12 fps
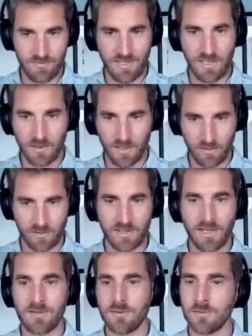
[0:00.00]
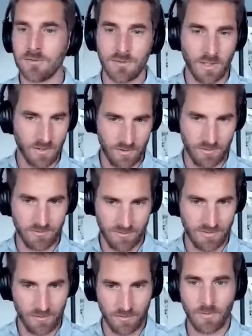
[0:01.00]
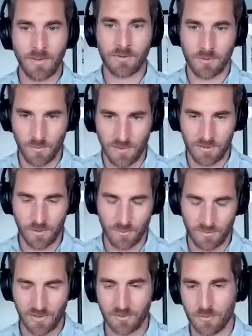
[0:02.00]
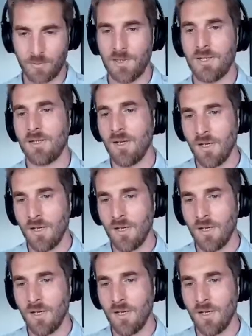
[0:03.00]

They recognize you, uh, you. You are the one you pretend to be.